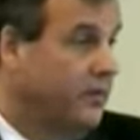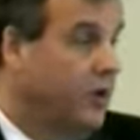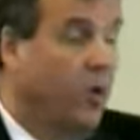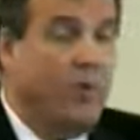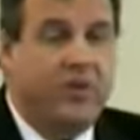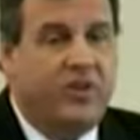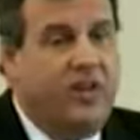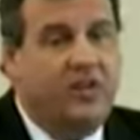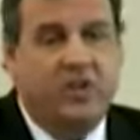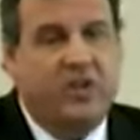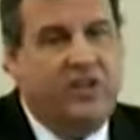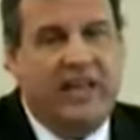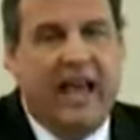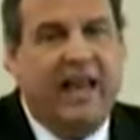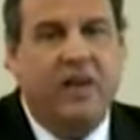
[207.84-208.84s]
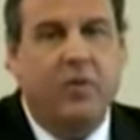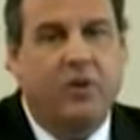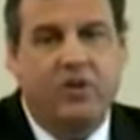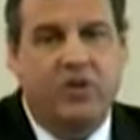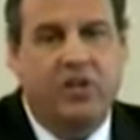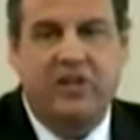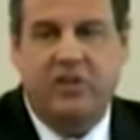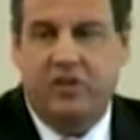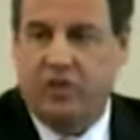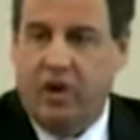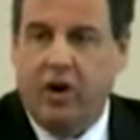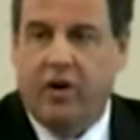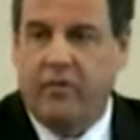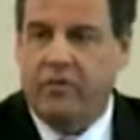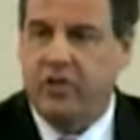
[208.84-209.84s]
No one said she's getting what she
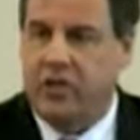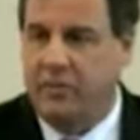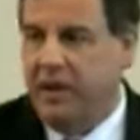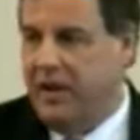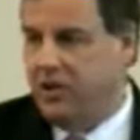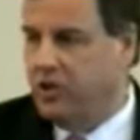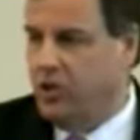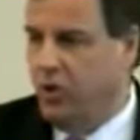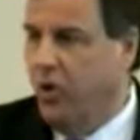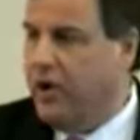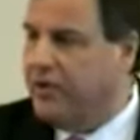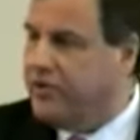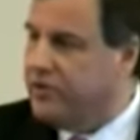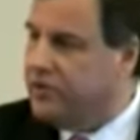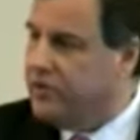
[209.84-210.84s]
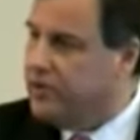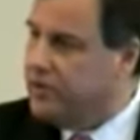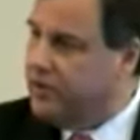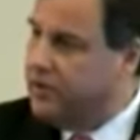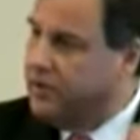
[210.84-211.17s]
deserves. She made a choice.